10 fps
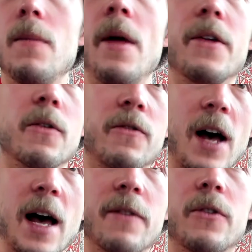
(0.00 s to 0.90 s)
So
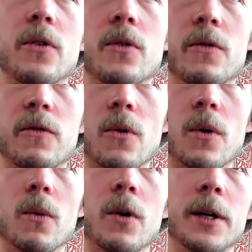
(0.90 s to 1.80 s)
5, 2,
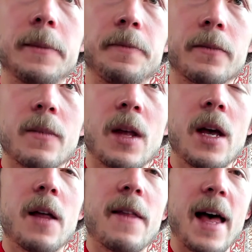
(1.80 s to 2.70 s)
4, 1.